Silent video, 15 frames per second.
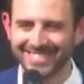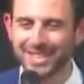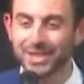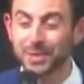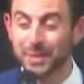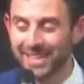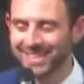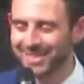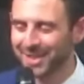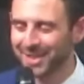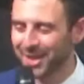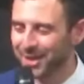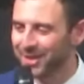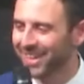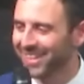Swiss.
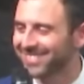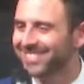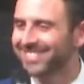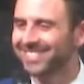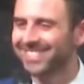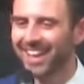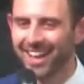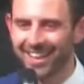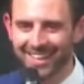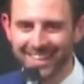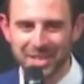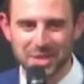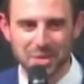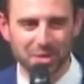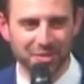Okay, I'll let
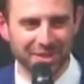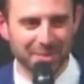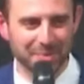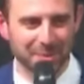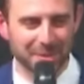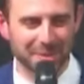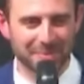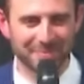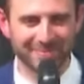you off for that one.